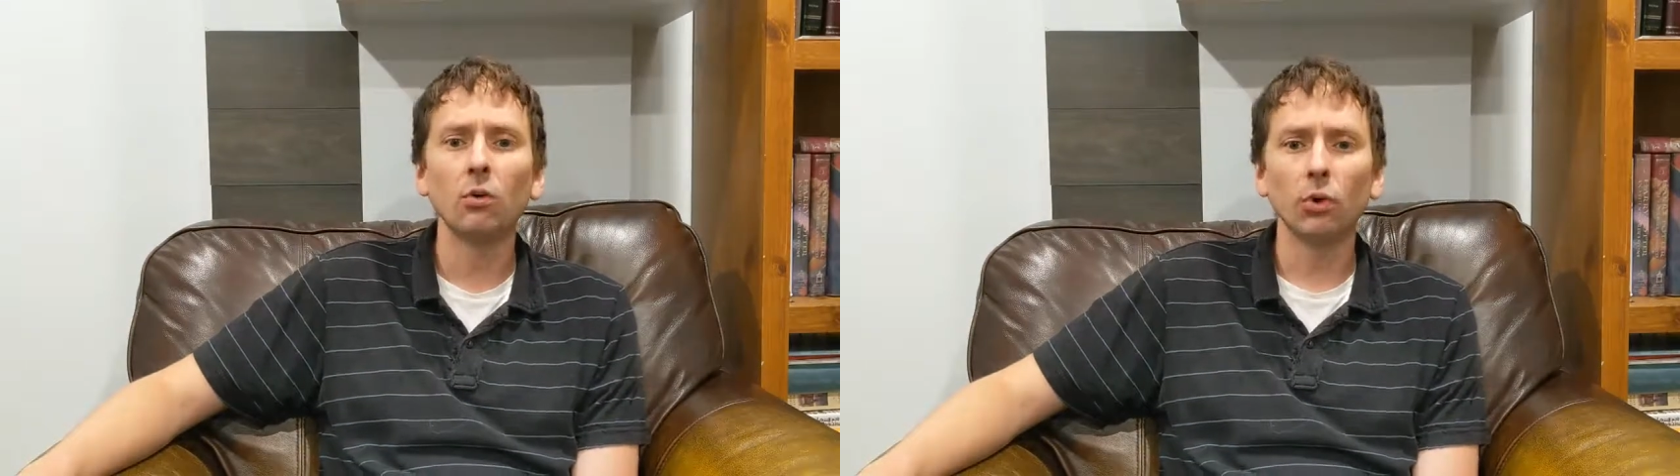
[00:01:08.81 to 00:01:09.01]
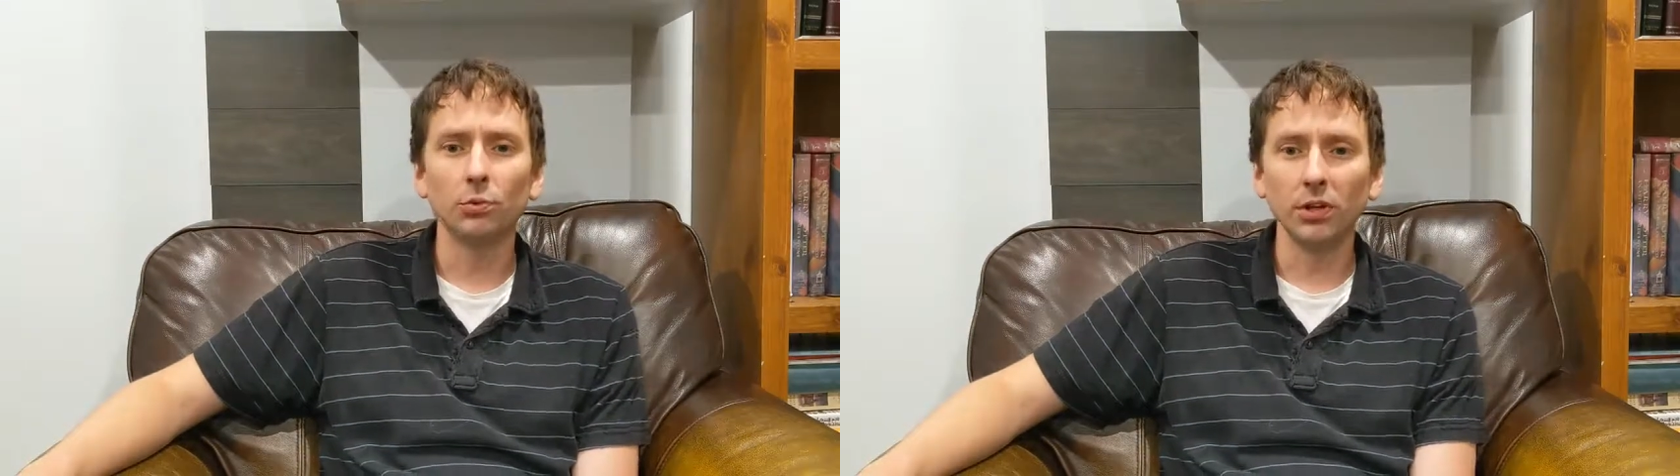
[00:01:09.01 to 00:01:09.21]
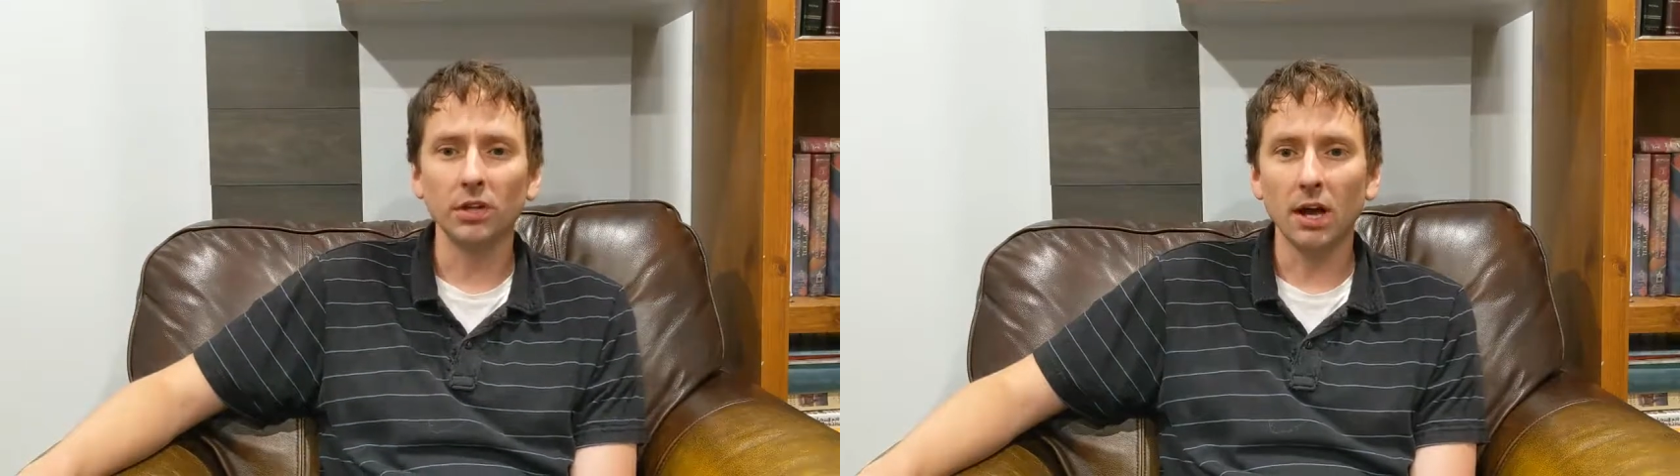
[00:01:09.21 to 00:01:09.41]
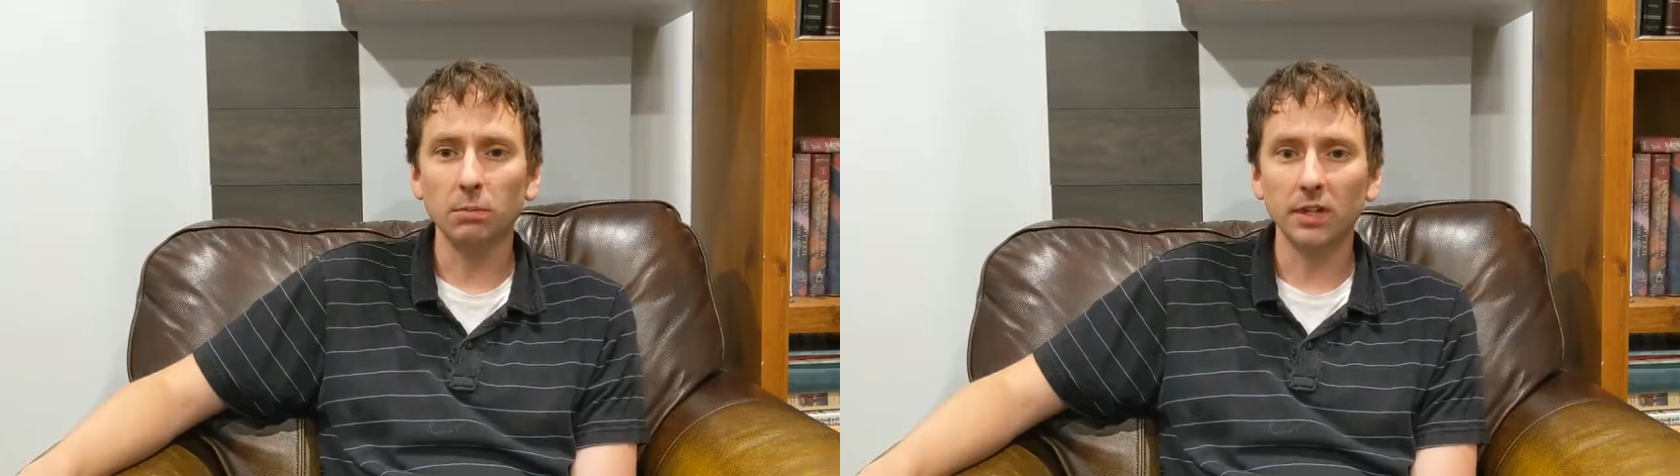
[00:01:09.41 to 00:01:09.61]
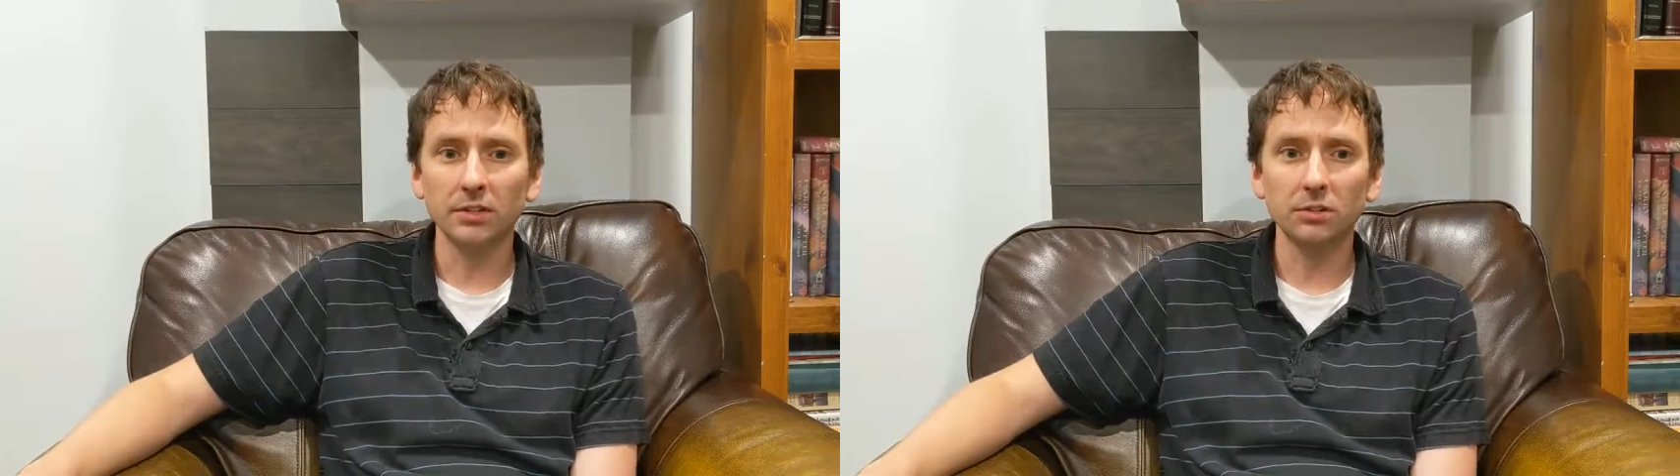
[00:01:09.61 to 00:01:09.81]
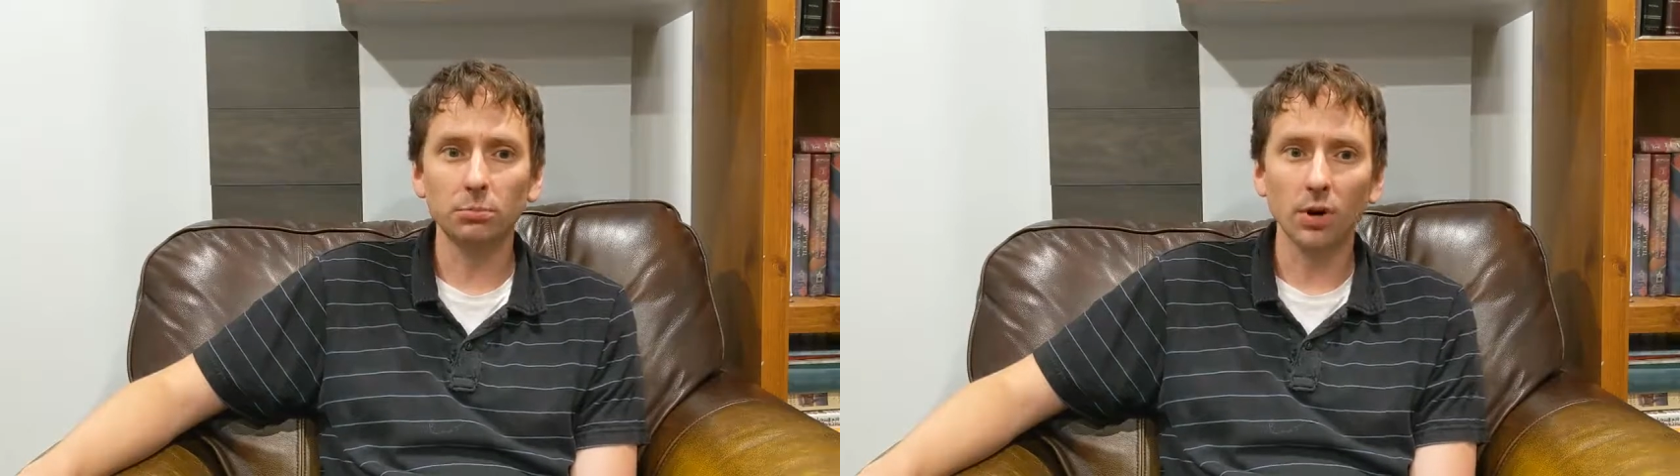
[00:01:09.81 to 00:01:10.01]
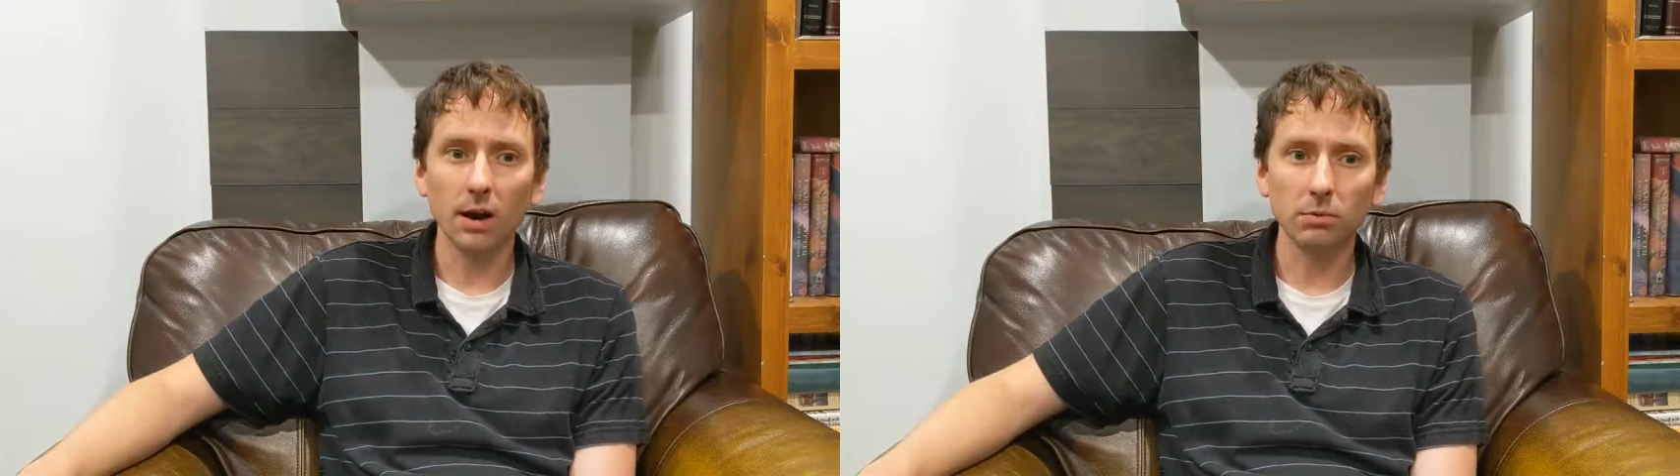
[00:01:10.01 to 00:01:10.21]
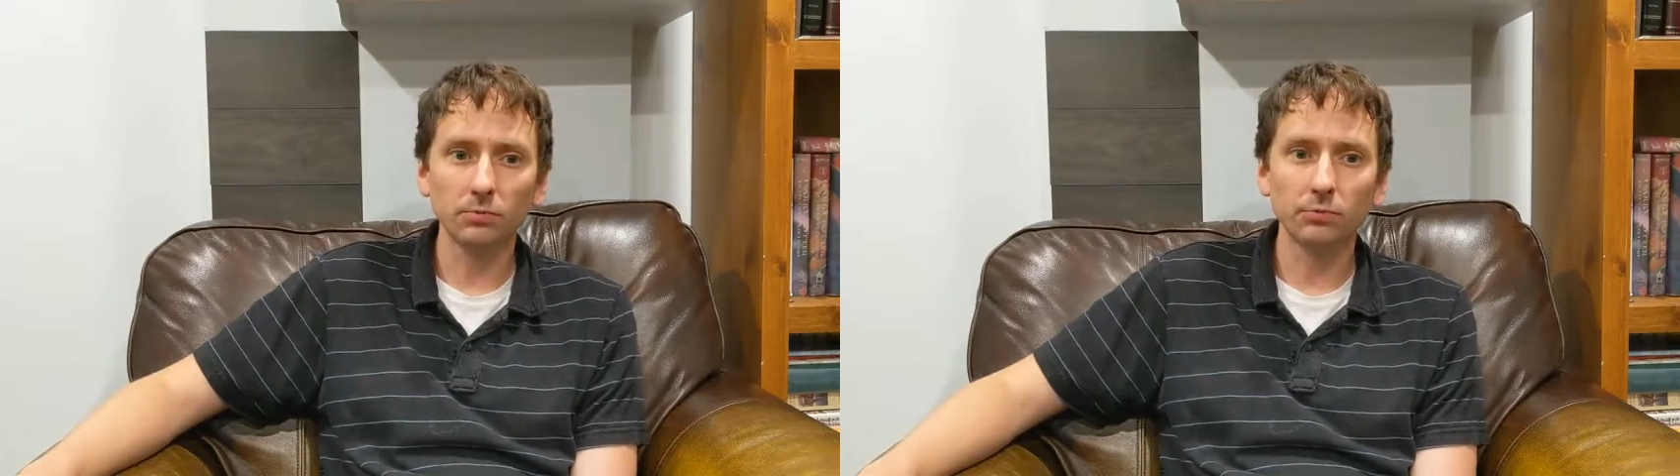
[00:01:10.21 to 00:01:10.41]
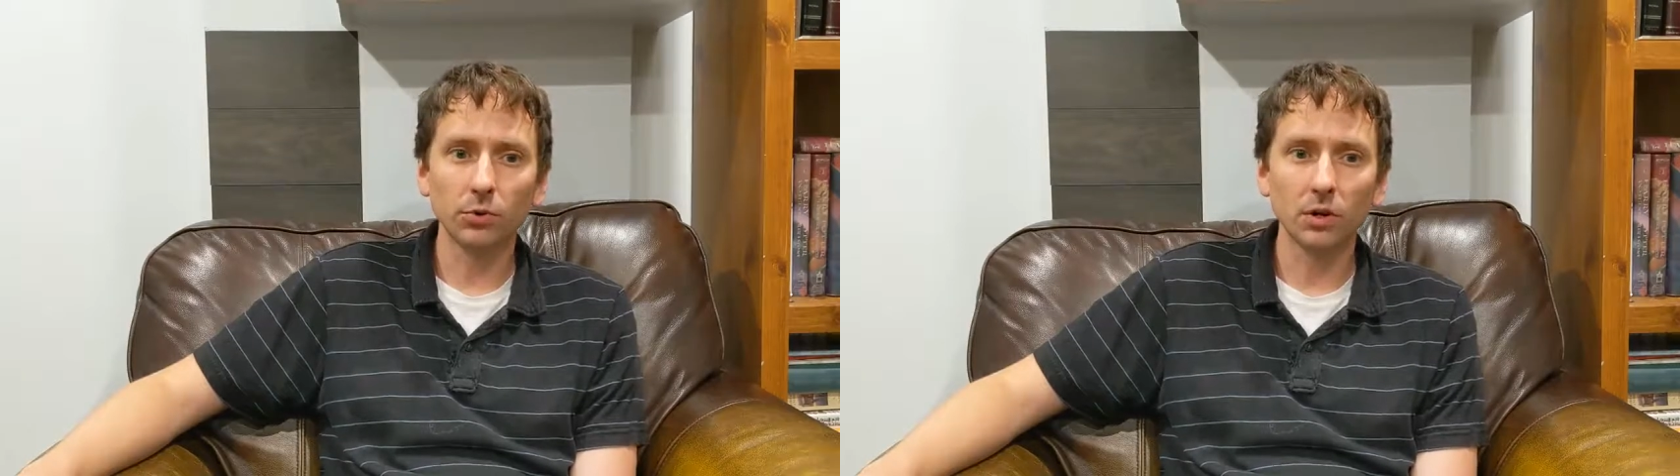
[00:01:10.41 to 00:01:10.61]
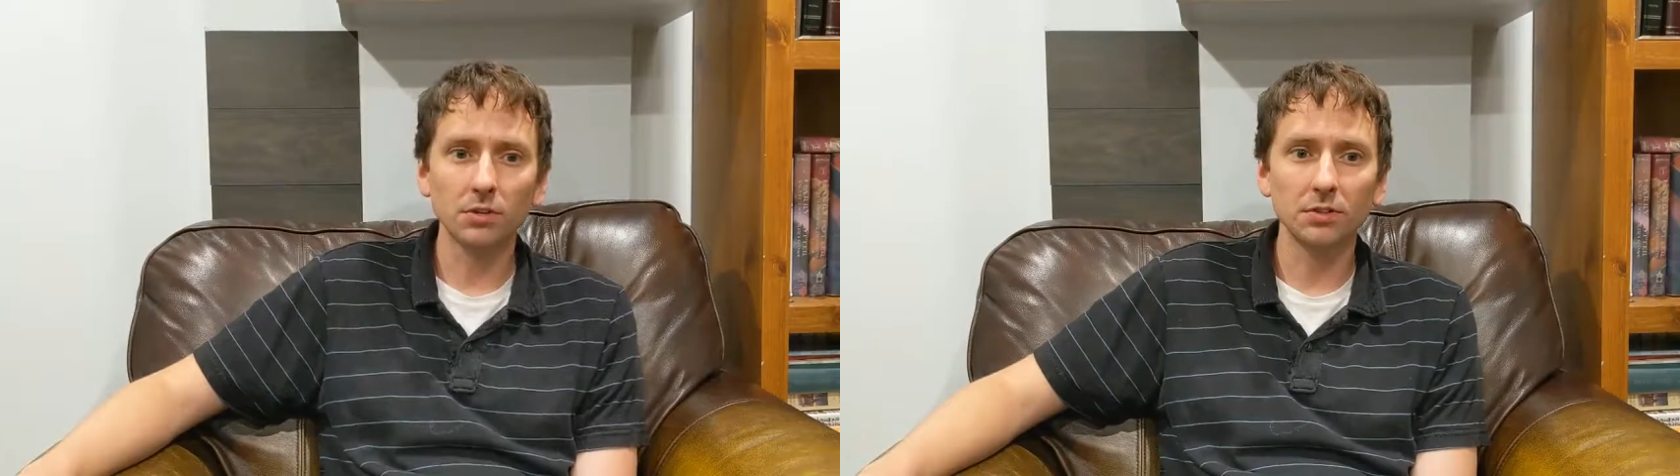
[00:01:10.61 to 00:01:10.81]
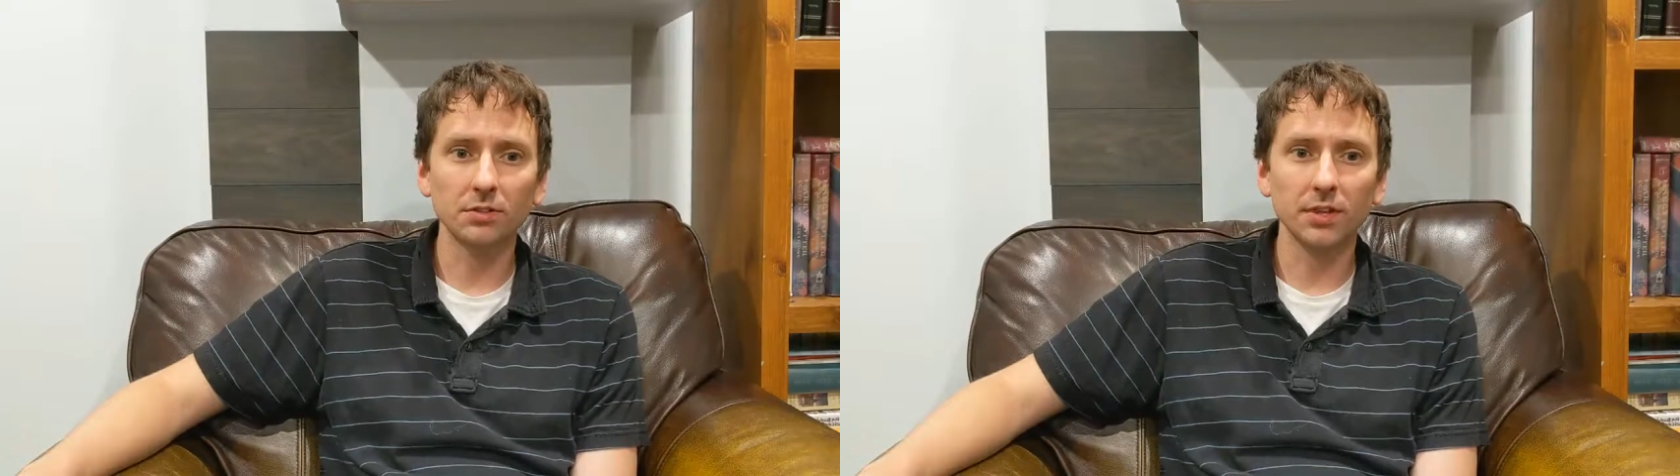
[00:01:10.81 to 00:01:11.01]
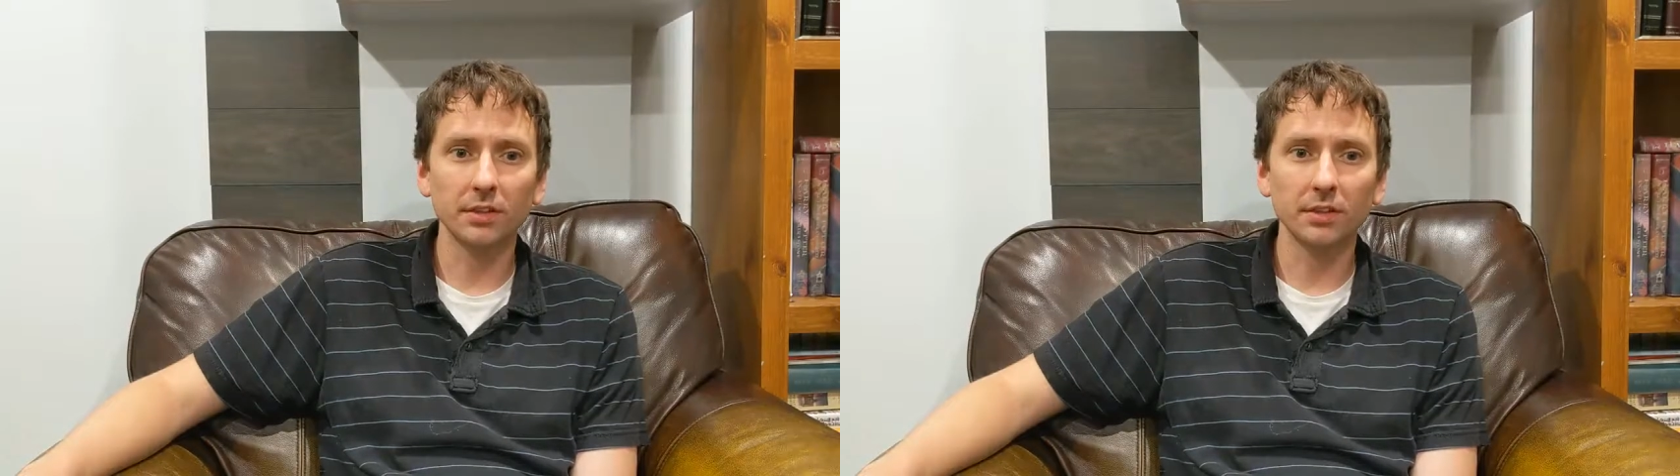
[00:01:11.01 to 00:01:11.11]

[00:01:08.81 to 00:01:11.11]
What really complicates the problem for us is